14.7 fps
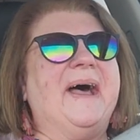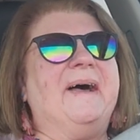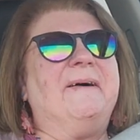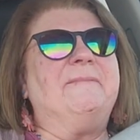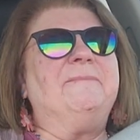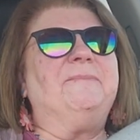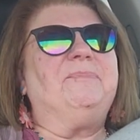
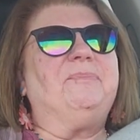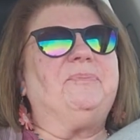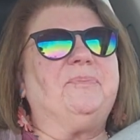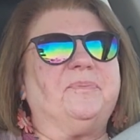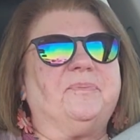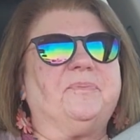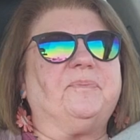
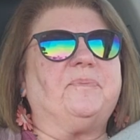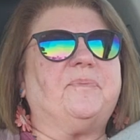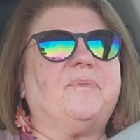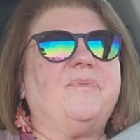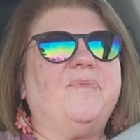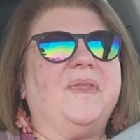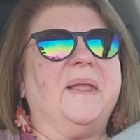
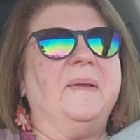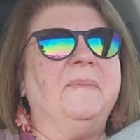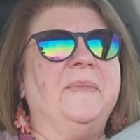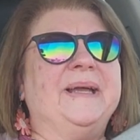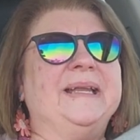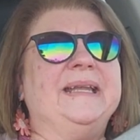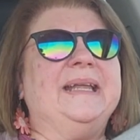um,
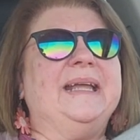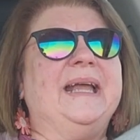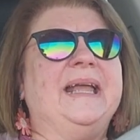but